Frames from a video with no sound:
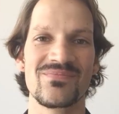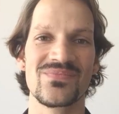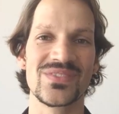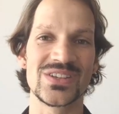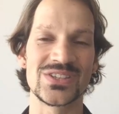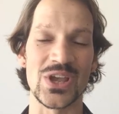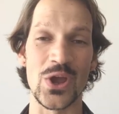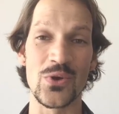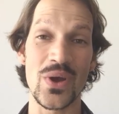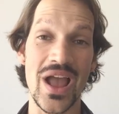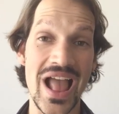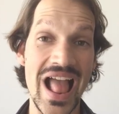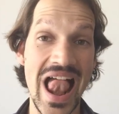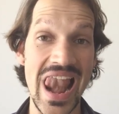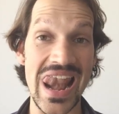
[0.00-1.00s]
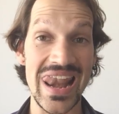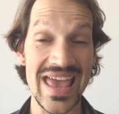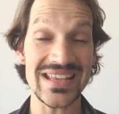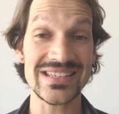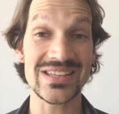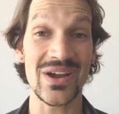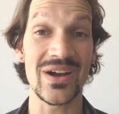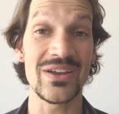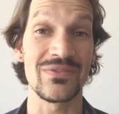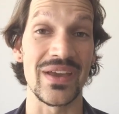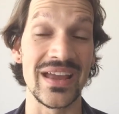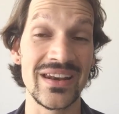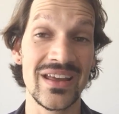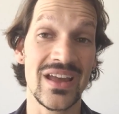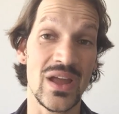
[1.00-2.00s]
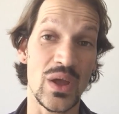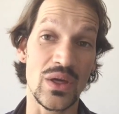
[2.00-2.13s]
So let's dive in.